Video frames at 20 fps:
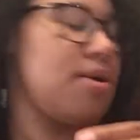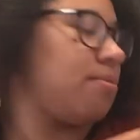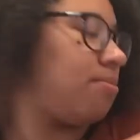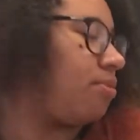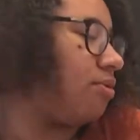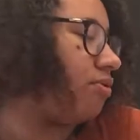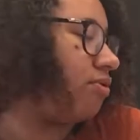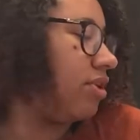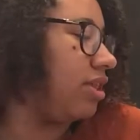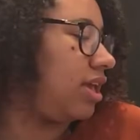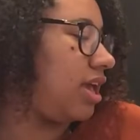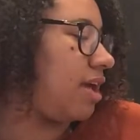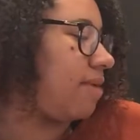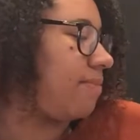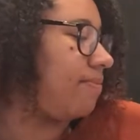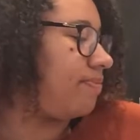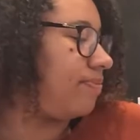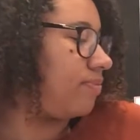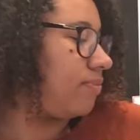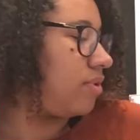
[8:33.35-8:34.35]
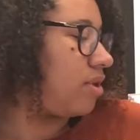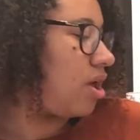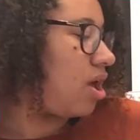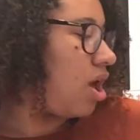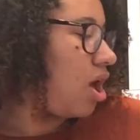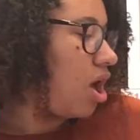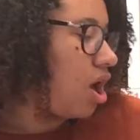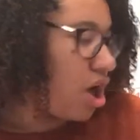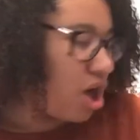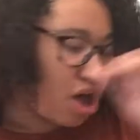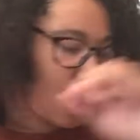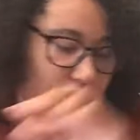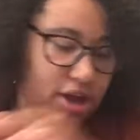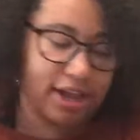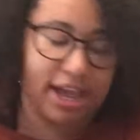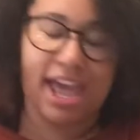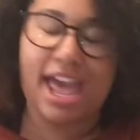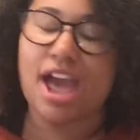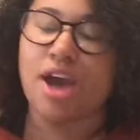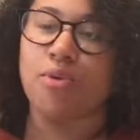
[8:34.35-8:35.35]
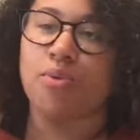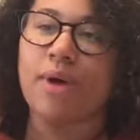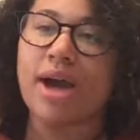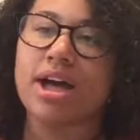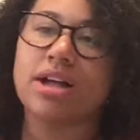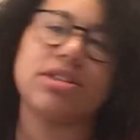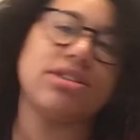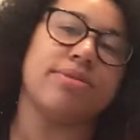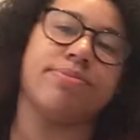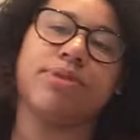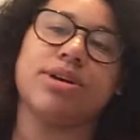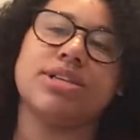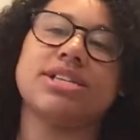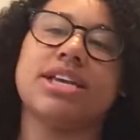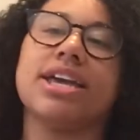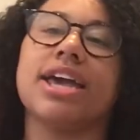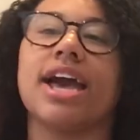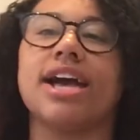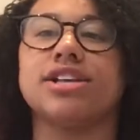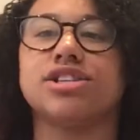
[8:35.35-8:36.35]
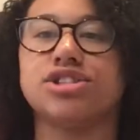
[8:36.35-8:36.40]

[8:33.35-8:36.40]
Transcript: Brilliant. Okay, well done, boys and girls.